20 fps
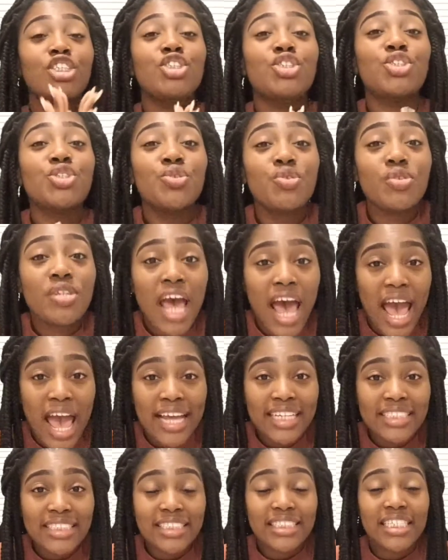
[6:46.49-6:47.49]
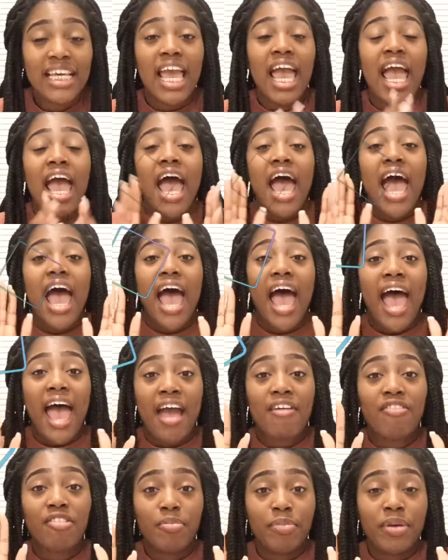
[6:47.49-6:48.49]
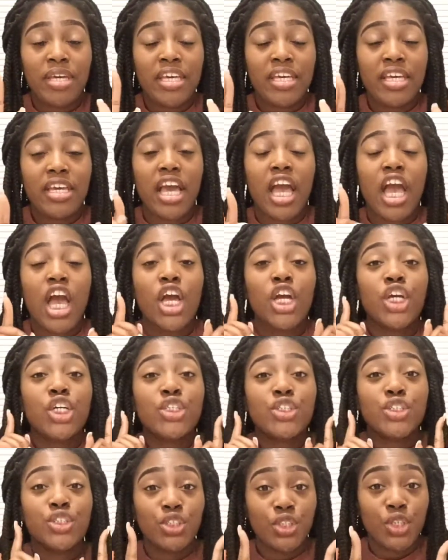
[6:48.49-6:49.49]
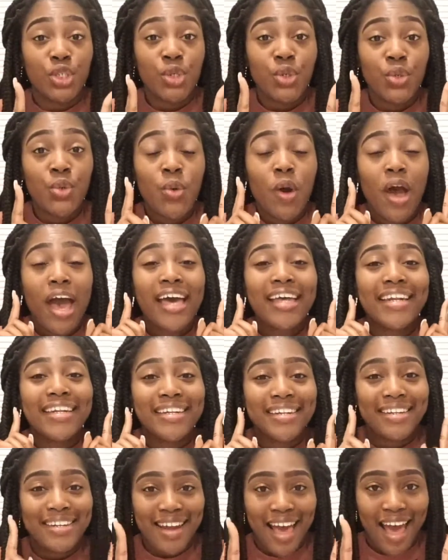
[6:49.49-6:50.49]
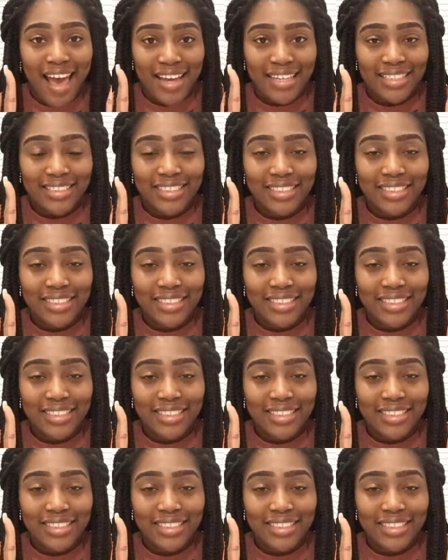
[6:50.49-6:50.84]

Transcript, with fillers: do not I repeat, do not